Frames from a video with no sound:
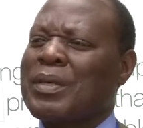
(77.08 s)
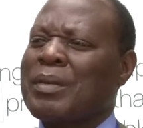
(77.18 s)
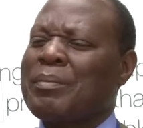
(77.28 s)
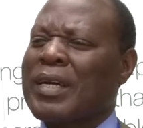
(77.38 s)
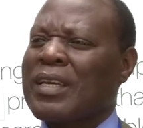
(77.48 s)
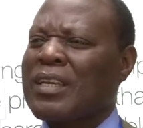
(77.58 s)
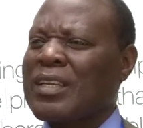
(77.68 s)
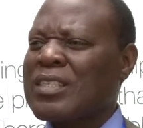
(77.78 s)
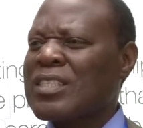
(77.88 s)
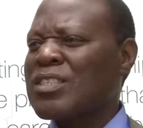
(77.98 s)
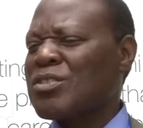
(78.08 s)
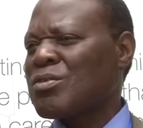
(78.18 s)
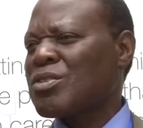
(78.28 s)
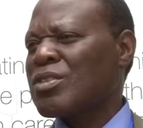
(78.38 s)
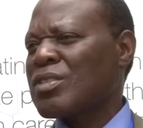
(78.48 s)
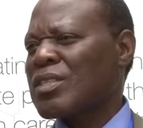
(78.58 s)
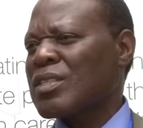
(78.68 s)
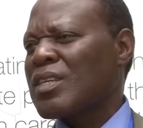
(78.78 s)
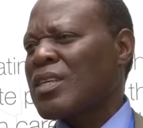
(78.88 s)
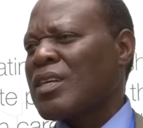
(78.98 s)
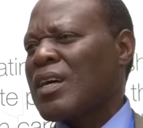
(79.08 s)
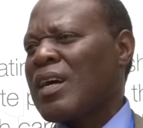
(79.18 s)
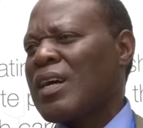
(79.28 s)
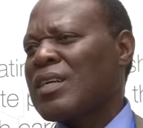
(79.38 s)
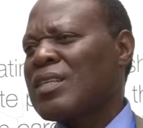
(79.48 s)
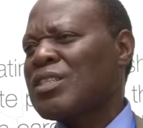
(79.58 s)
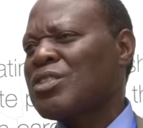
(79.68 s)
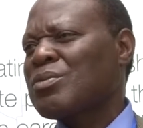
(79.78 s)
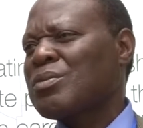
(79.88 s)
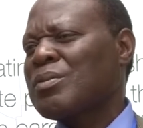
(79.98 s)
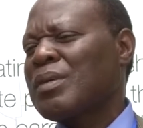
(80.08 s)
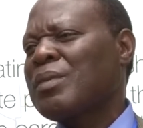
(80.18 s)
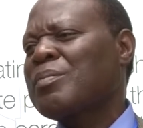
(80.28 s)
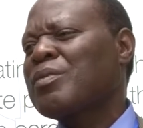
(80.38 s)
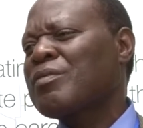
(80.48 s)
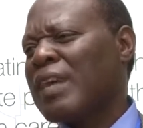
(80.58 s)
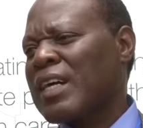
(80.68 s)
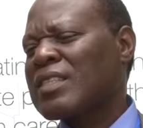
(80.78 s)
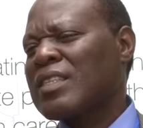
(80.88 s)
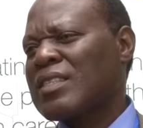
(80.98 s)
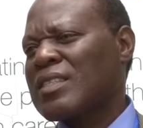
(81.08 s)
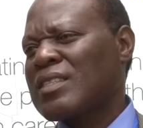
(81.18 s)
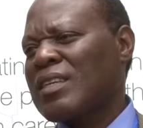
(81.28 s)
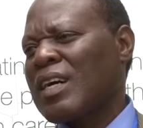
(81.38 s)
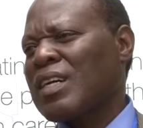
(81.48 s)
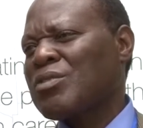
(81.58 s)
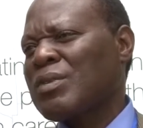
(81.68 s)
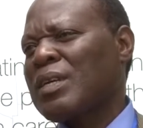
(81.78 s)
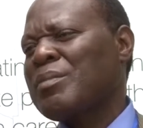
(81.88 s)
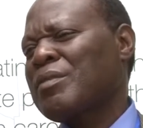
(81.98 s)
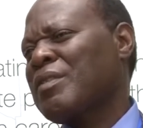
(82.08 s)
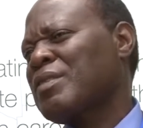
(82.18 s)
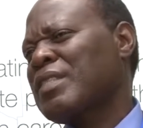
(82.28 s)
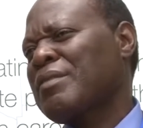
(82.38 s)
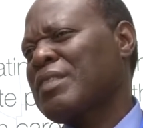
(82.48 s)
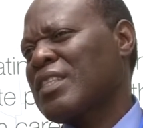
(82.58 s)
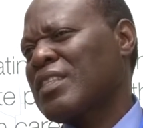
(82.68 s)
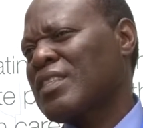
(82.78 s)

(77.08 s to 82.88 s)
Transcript: banking institutions to improve access to a number of health services.